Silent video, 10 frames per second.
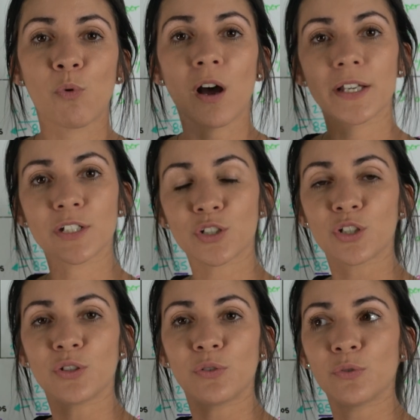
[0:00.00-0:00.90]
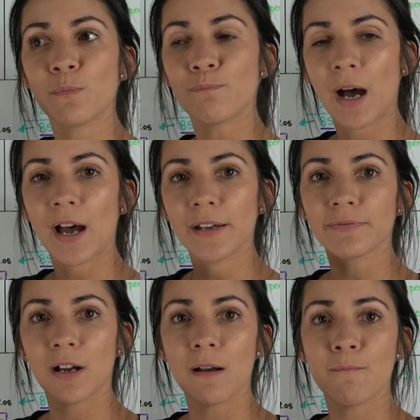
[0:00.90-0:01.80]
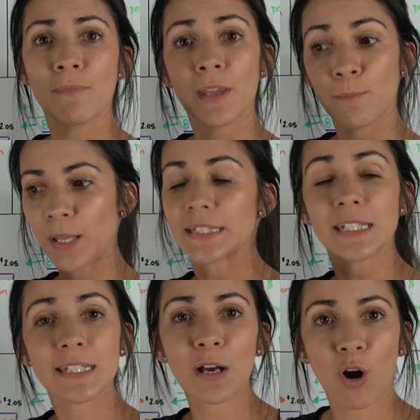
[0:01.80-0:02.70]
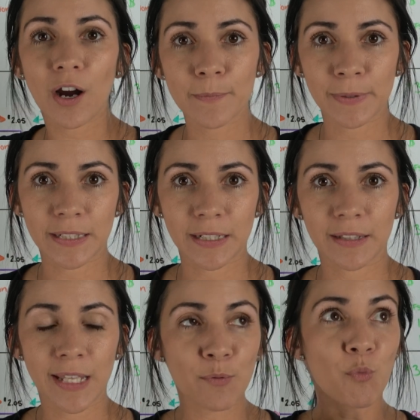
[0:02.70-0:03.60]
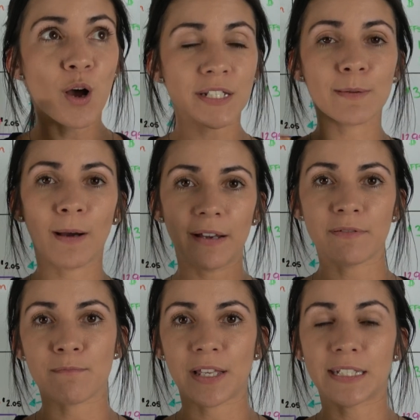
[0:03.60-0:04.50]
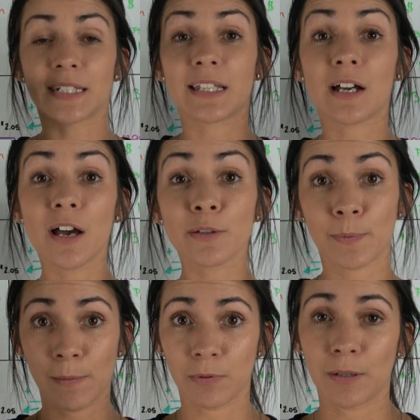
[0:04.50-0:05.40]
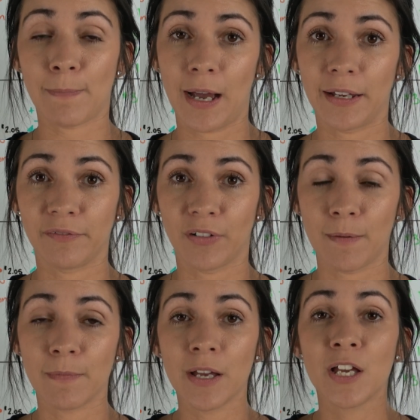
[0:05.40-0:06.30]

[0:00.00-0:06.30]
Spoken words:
want to buy from places that are busy. They want to buy from places that other people are buying from.